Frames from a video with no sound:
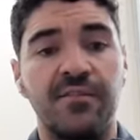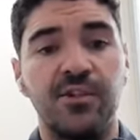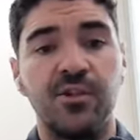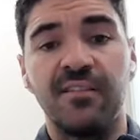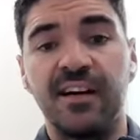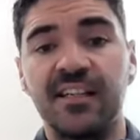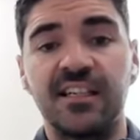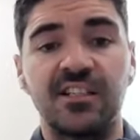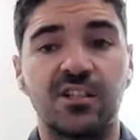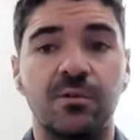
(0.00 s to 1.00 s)
Uh, if you do
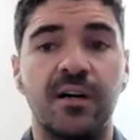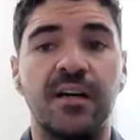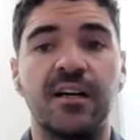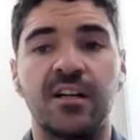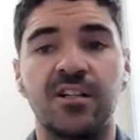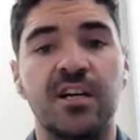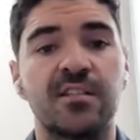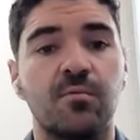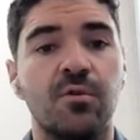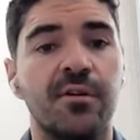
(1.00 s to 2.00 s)
have access to a, a
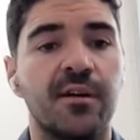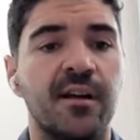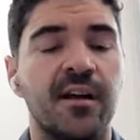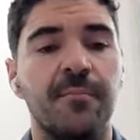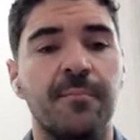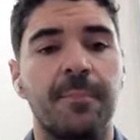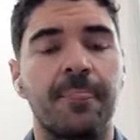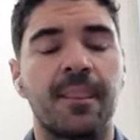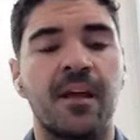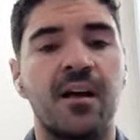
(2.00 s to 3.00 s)
chest worn um,